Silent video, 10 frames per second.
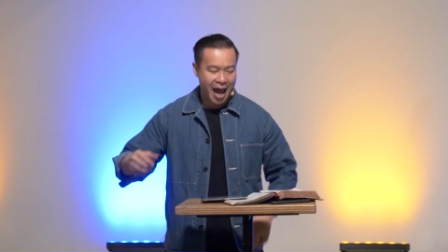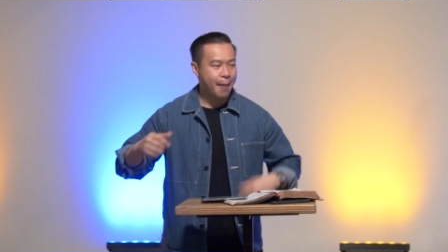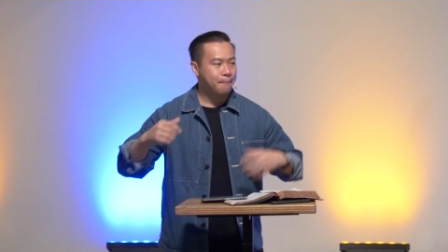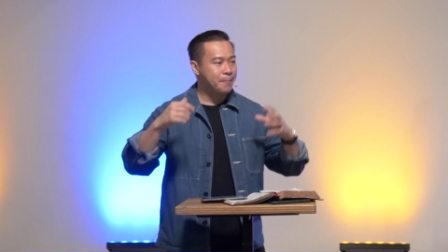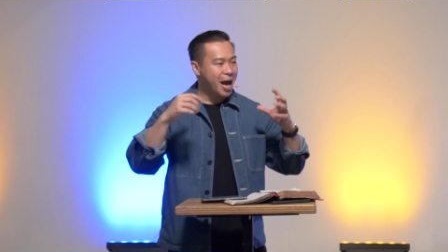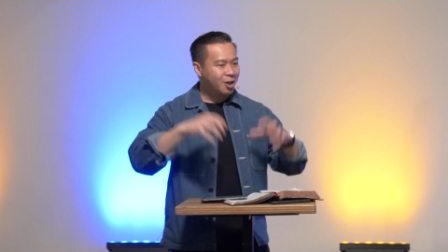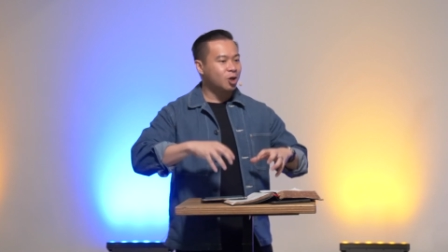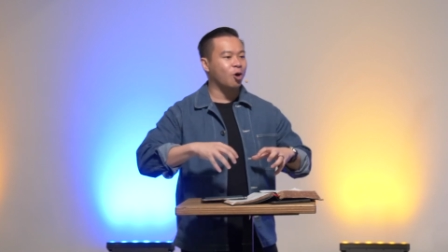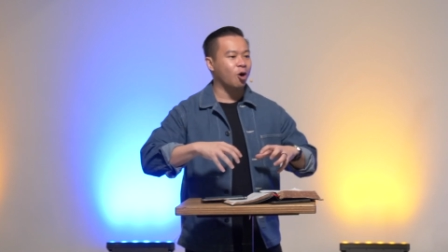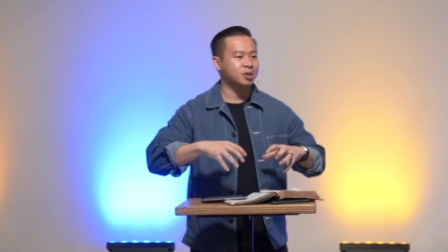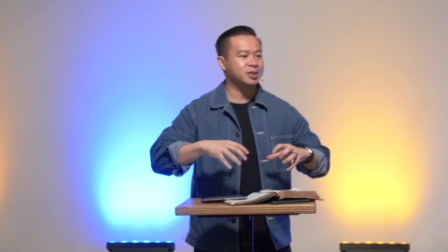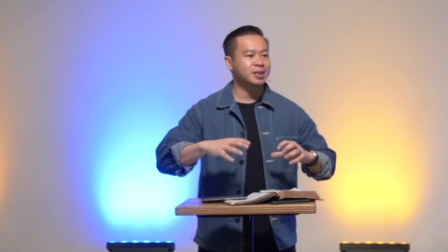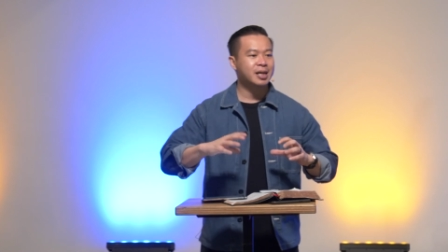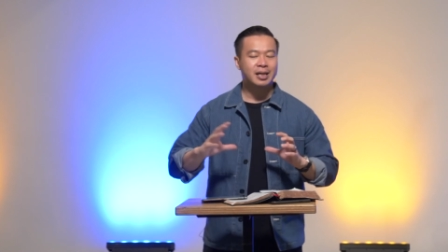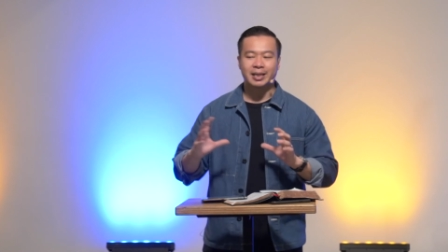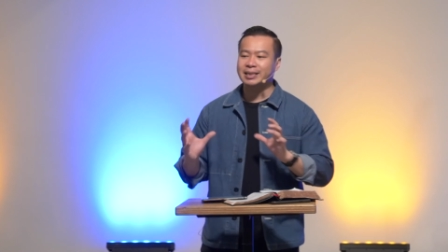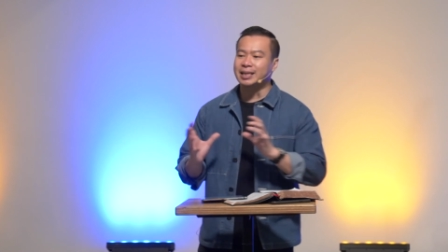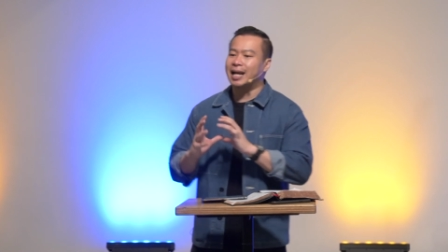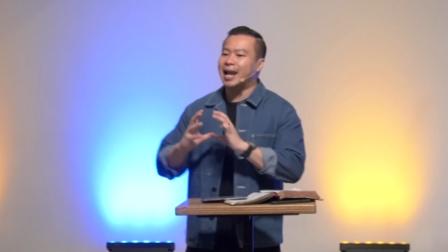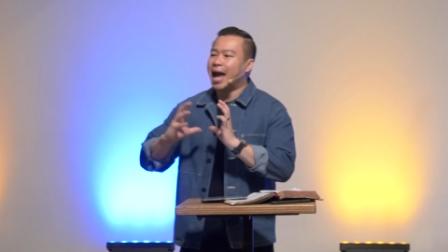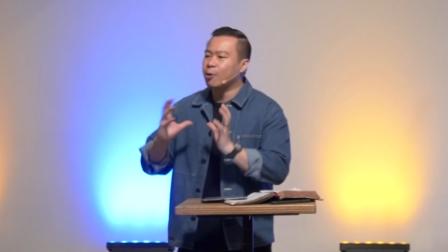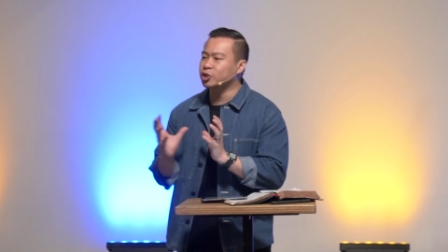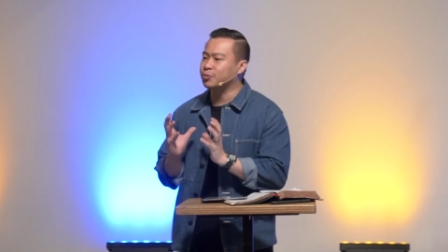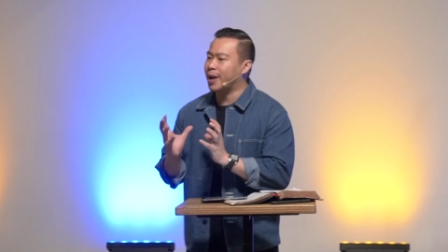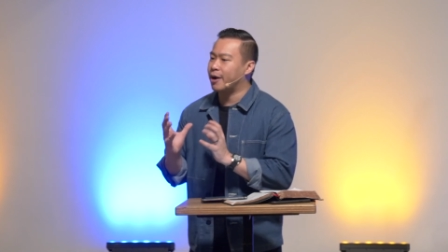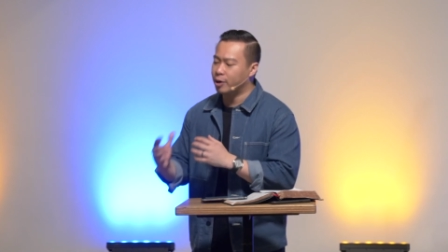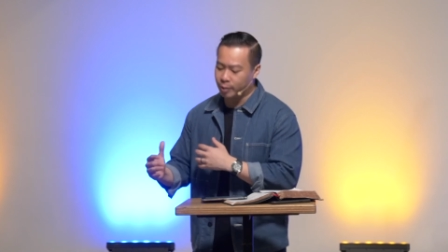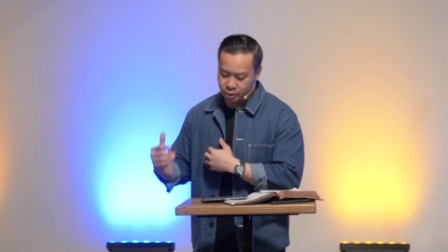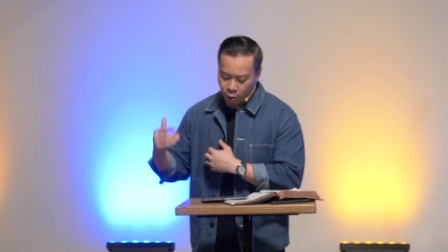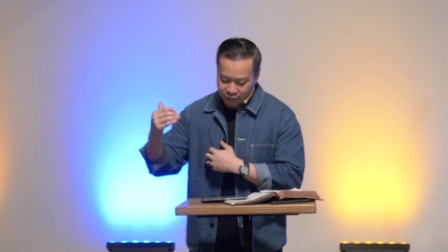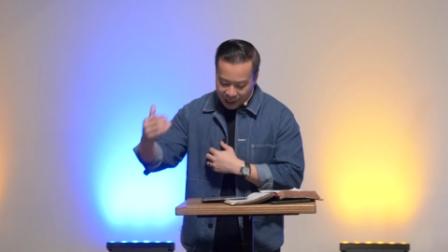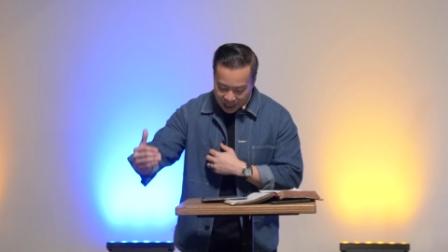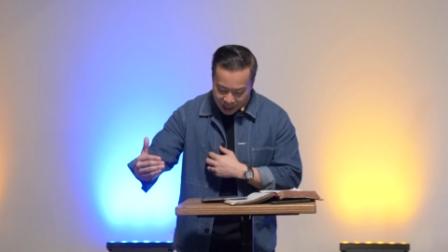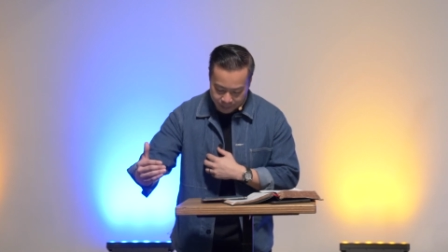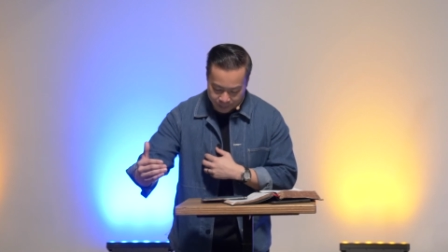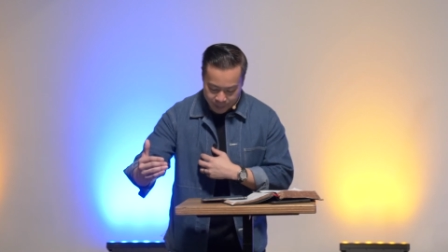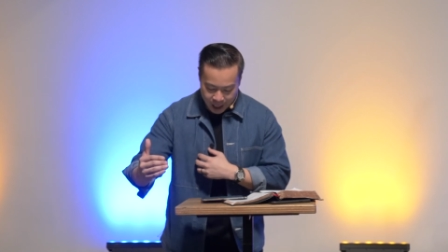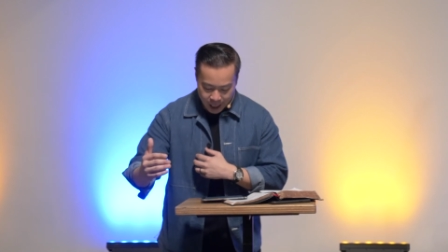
At Pentecost, this language barrier was overcome.